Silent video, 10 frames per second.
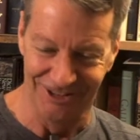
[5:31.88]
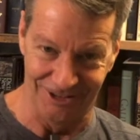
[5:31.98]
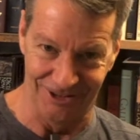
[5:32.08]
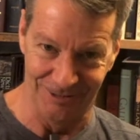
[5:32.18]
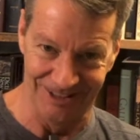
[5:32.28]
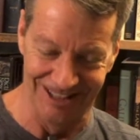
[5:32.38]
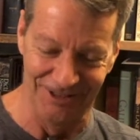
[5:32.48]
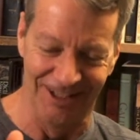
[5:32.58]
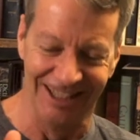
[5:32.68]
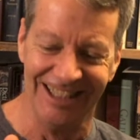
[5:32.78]
sorry but
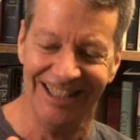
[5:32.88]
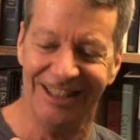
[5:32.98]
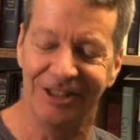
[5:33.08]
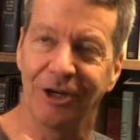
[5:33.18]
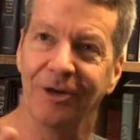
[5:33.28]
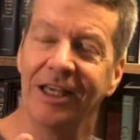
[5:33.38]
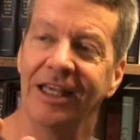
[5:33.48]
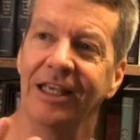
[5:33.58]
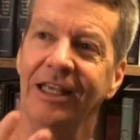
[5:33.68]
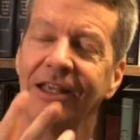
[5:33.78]
anyway so he,
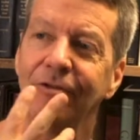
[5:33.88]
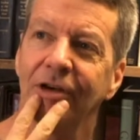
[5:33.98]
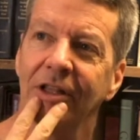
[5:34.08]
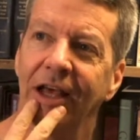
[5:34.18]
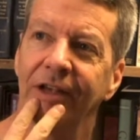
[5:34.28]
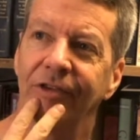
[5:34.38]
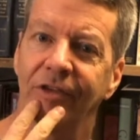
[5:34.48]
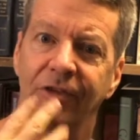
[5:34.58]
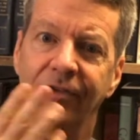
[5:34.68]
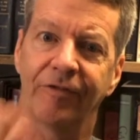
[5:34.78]
he, he
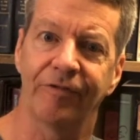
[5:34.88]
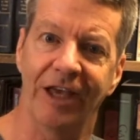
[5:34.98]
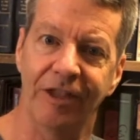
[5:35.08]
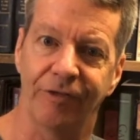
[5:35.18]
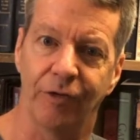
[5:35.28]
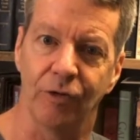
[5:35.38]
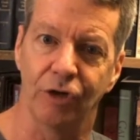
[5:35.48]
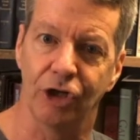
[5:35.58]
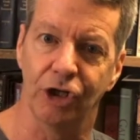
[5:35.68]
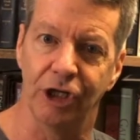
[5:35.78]
realizes it's a faithful
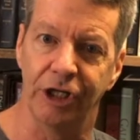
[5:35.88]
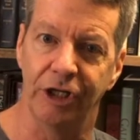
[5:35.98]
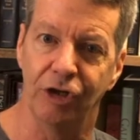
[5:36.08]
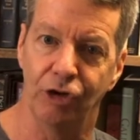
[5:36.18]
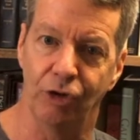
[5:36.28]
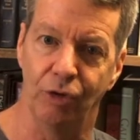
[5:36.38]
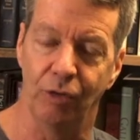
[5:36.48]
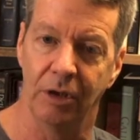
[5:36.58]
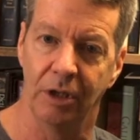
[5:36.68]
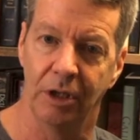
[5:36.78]
good
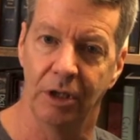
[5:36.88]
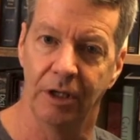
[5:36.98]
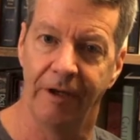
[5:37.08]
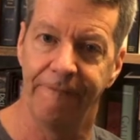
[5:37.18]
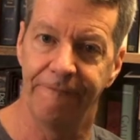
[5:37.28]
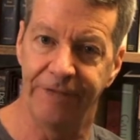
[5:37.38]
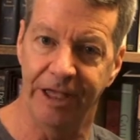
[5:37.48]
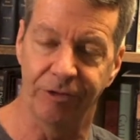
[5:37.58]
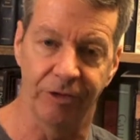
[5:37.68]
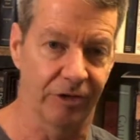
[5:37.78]
who
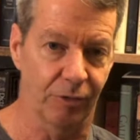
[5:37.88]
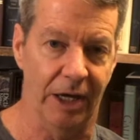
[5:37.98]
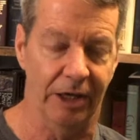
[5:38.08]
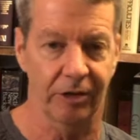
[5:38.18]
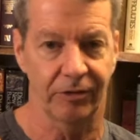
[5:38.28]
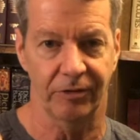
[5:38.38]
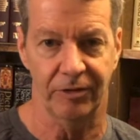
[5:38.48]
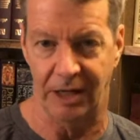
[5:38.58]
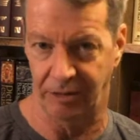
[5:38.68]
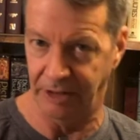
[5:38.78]
faithfulness why because he's
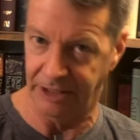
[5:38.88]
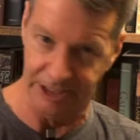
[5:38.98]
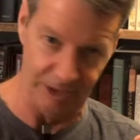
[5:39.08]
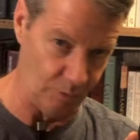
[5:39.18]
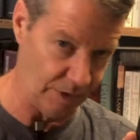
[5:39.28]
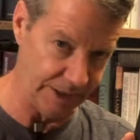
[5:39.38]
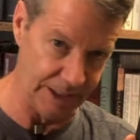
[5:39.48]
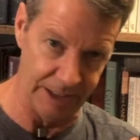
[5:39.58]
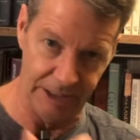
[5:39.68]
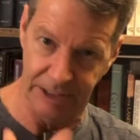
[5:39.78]
not only getting it one
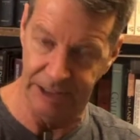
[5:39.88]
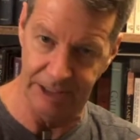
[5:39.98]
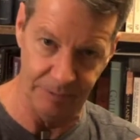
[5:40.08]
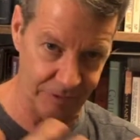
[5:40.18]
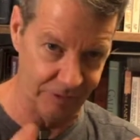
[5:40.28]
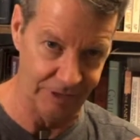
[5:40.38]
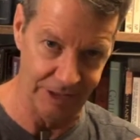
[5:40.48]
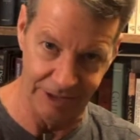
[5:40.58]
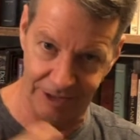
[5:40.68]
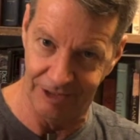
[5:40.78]
day he keeps
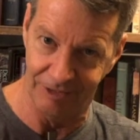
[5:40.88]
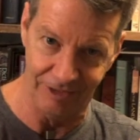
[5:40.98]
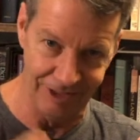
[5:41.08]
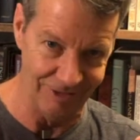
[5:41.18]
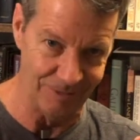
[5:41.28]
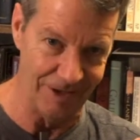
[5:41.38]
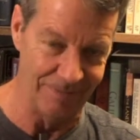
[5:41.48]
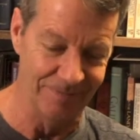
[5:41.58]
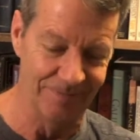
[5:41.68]
getting his needs met